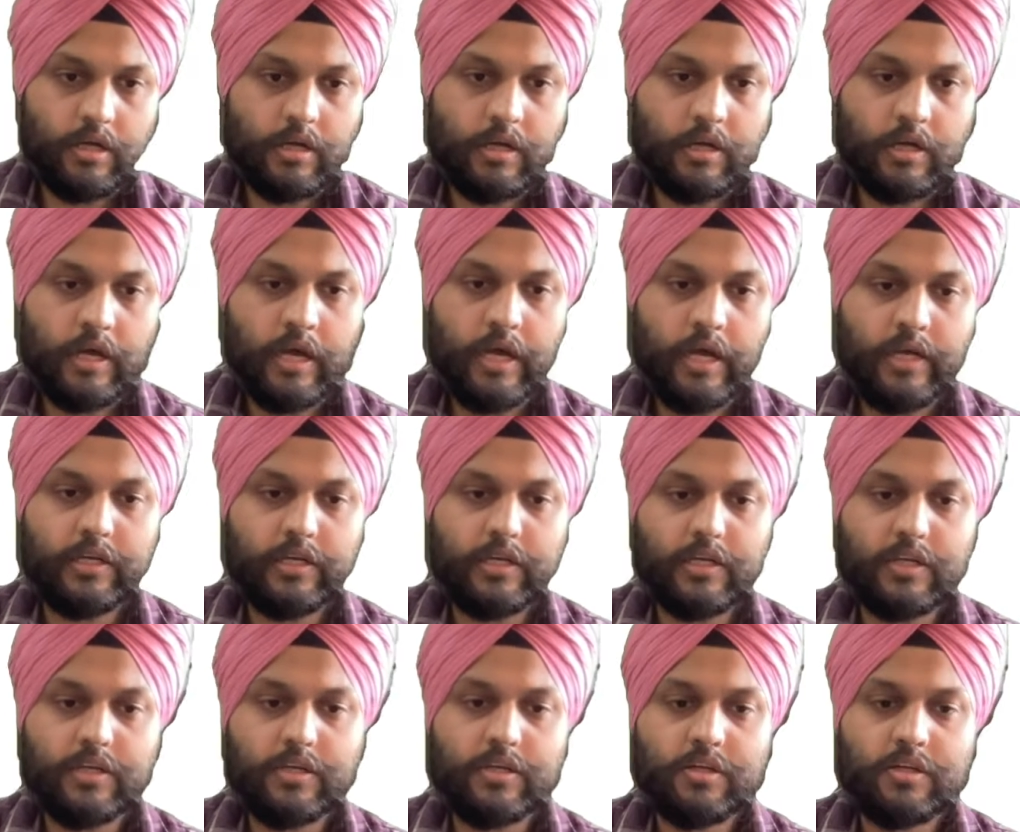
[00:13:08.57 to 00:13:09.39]

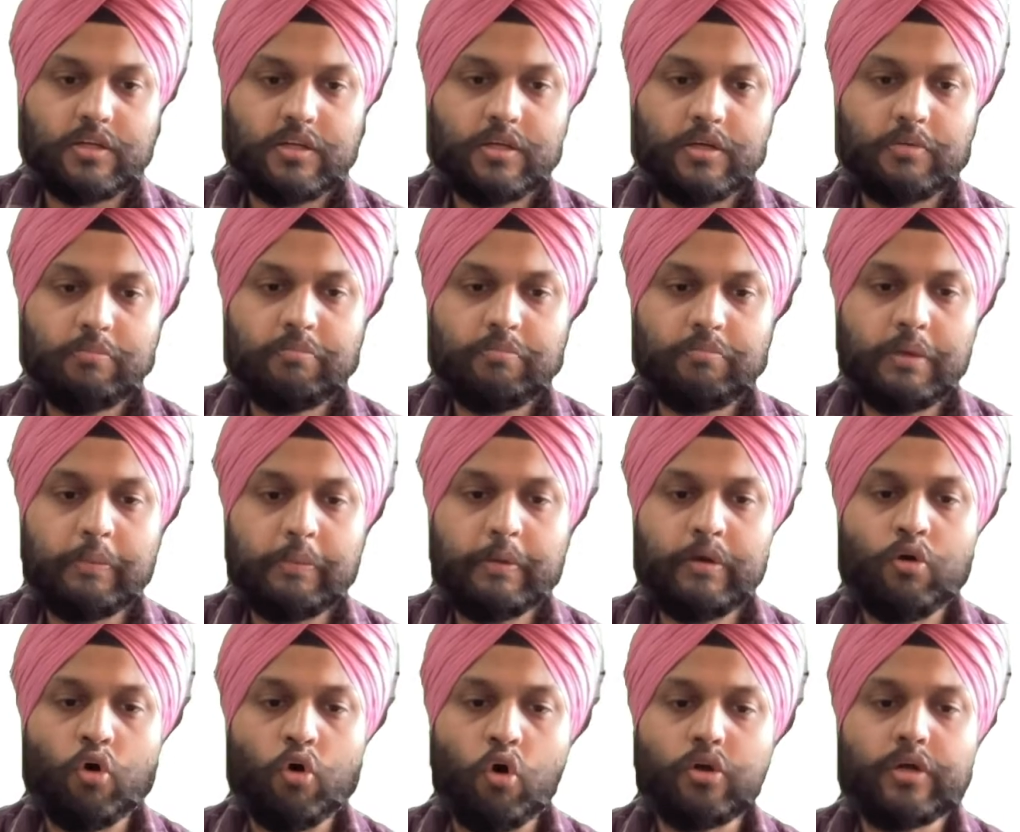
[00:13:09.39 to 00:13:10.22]
And
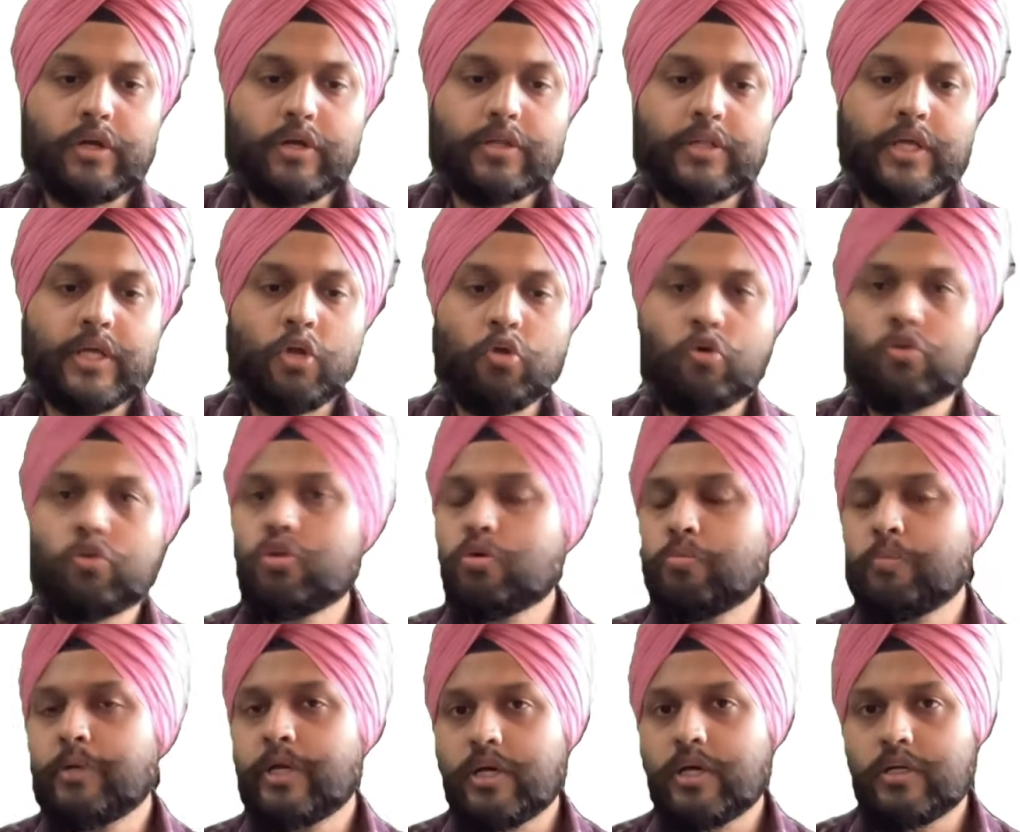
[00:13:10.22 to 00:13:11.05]
maybe audits can
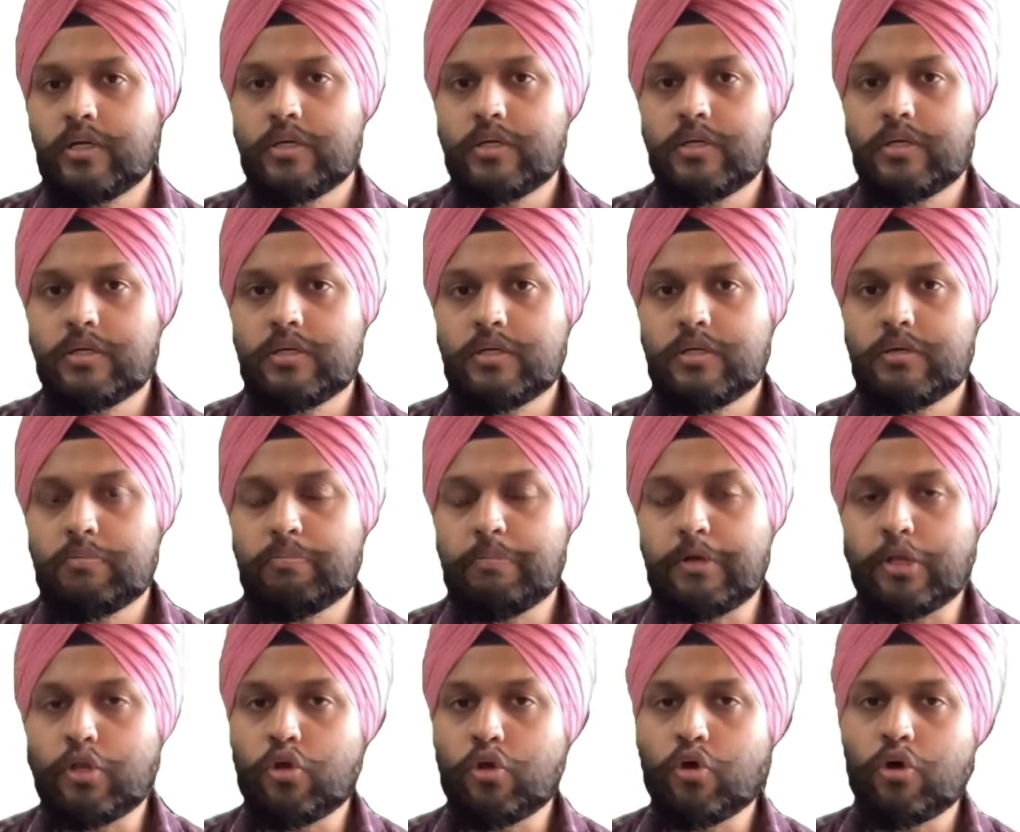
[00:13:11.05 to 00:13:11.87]
also be done,
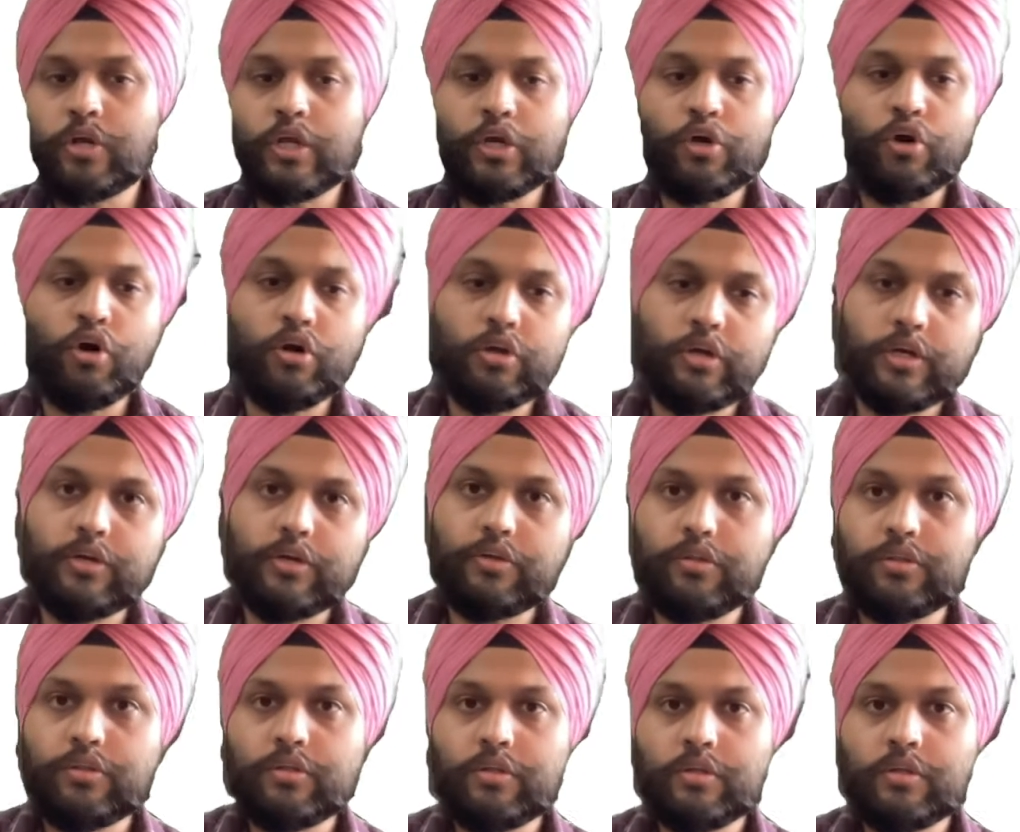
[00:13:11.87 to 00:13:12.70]
periodic
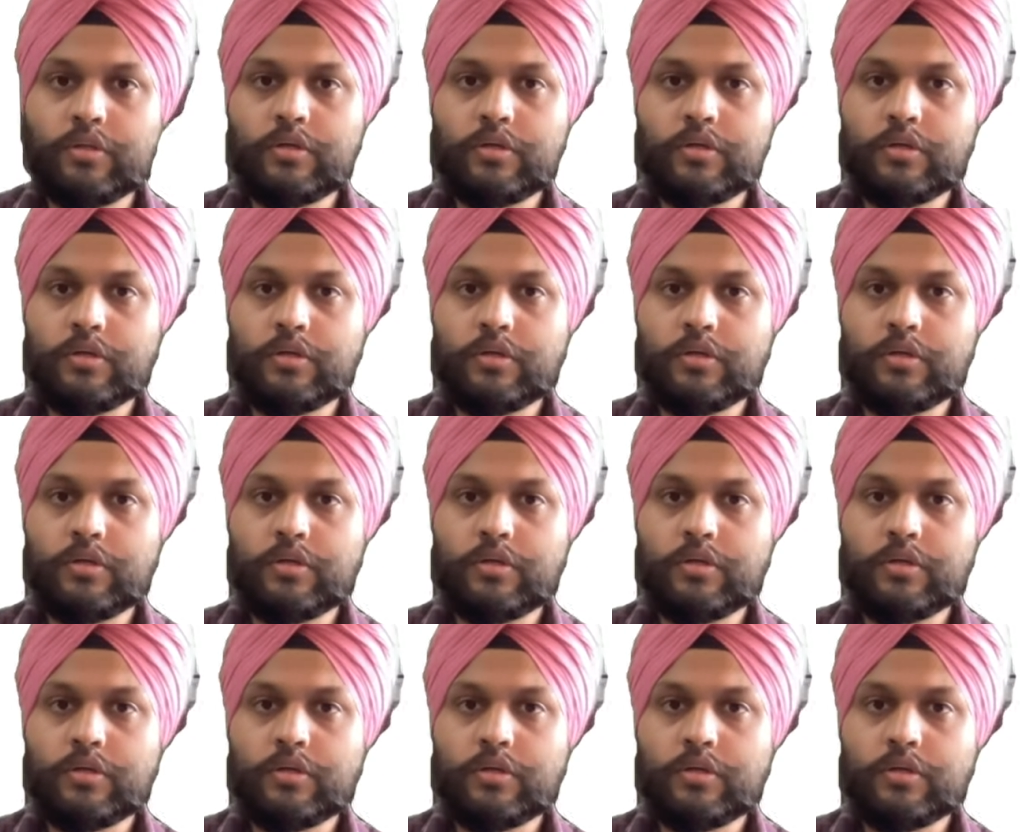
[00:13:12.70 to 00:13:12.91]
audits,